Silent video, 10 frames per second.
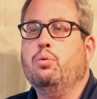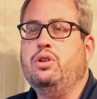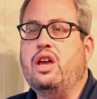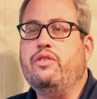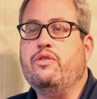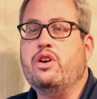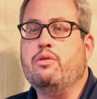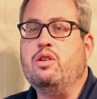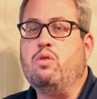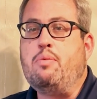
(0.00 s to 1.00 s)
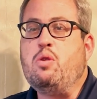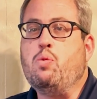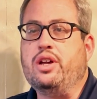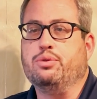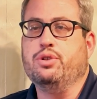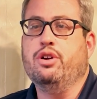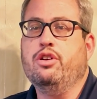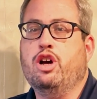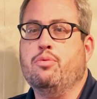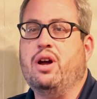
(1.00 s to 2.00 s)
When Navy veteran Raymond Weeks
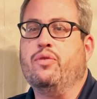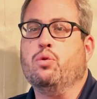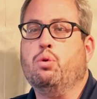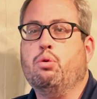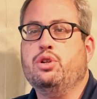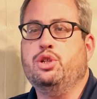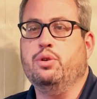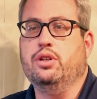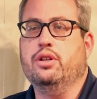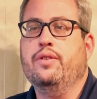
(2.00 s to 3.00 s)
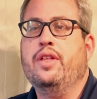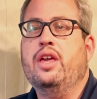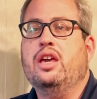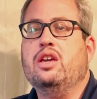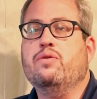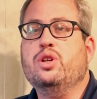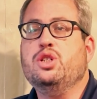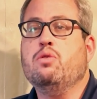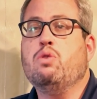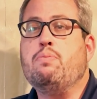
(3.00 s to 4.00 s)
returned home after World War II ended, he
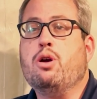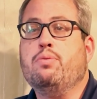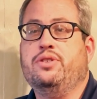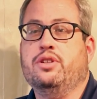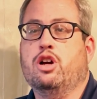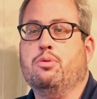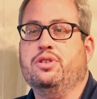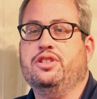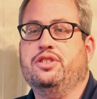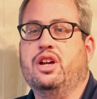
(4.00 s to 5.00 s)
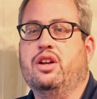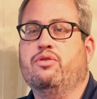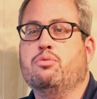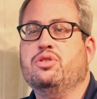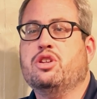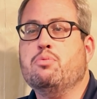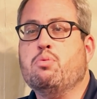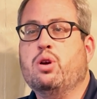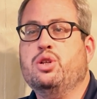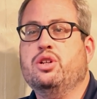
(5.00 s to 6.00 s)
envisioned repurposing Armistice Day from its
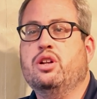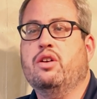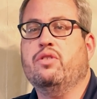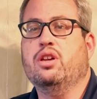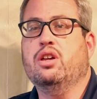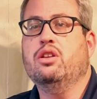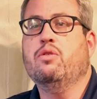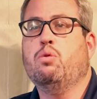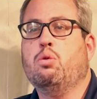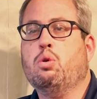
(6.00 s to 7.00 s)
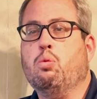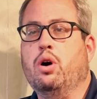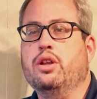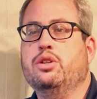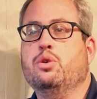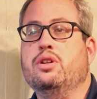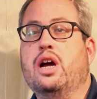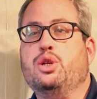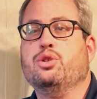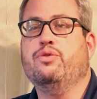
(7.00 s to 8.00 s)
commemoration of the end of World War I to a
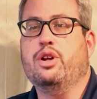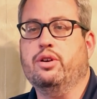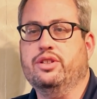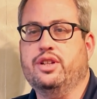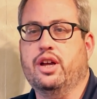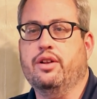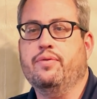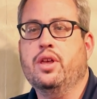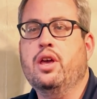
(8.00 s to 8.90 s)
National Veterans Day.